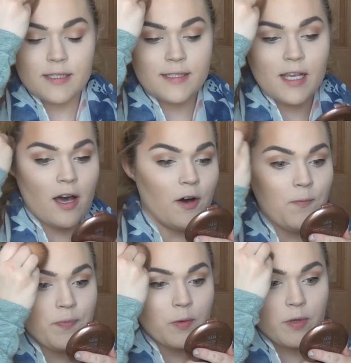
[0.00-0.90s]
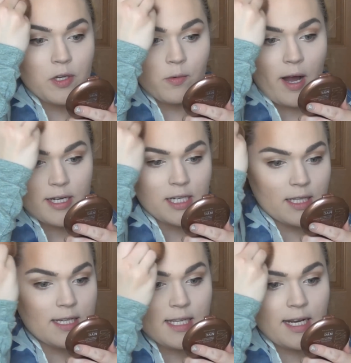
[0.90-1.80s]
So when you're watching
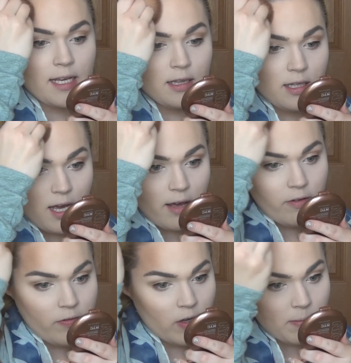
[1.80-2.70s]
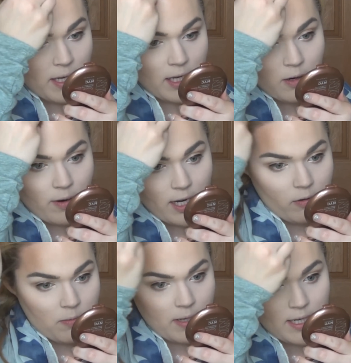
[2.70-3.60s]
this, and I love filming get ready
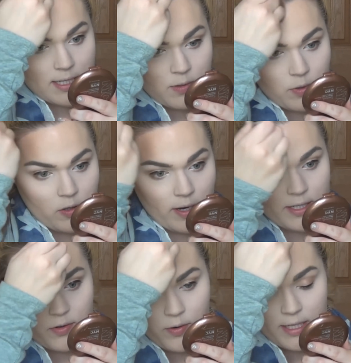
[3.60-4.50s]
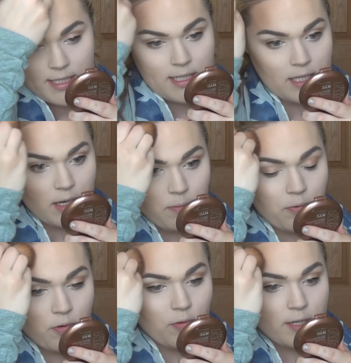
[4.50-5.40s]
with me's when you guys are going to see them
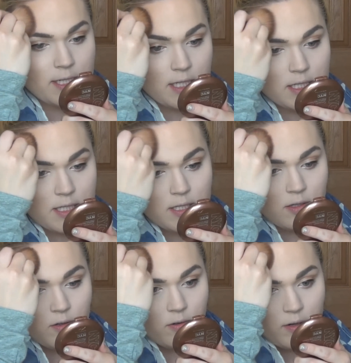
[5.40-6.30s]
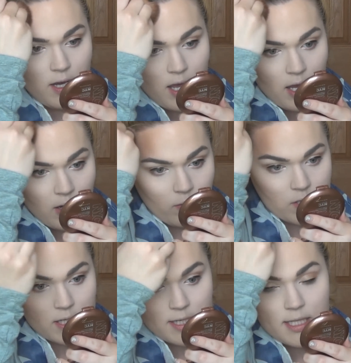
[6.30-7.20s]
pretty soon,
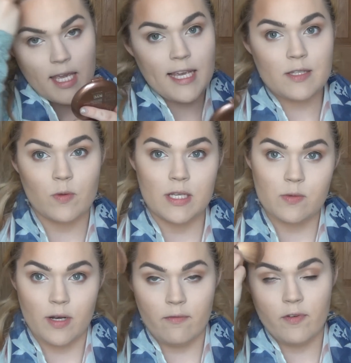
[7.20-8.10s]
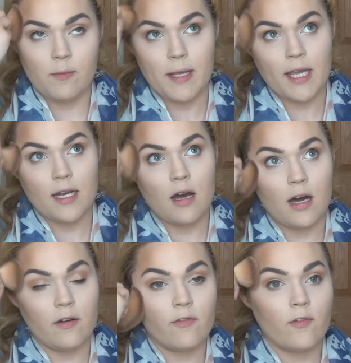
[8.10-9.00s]
which is the case with this one. I'm filming it
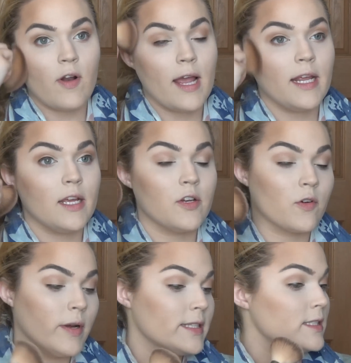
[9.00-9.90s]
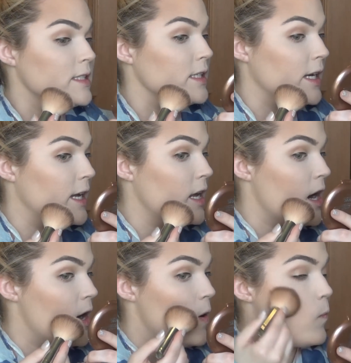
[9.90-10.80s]
on Friday and you're going to see it
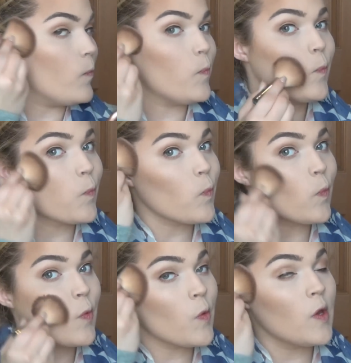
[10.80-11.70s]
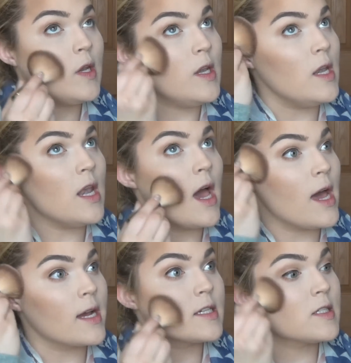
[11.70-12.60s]
um,
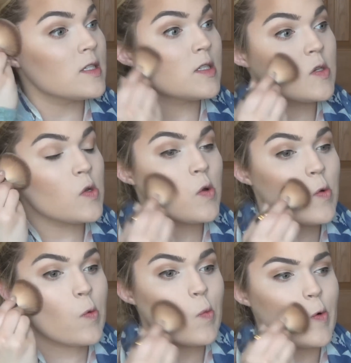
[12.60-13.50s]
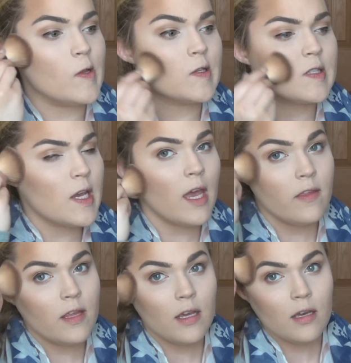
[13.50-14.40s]
next Wednesday, I
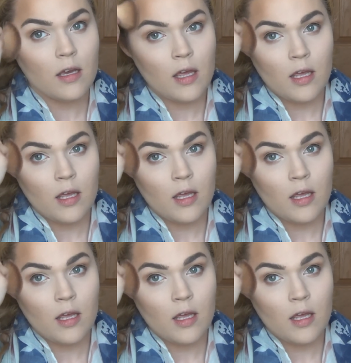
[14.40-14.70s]
think.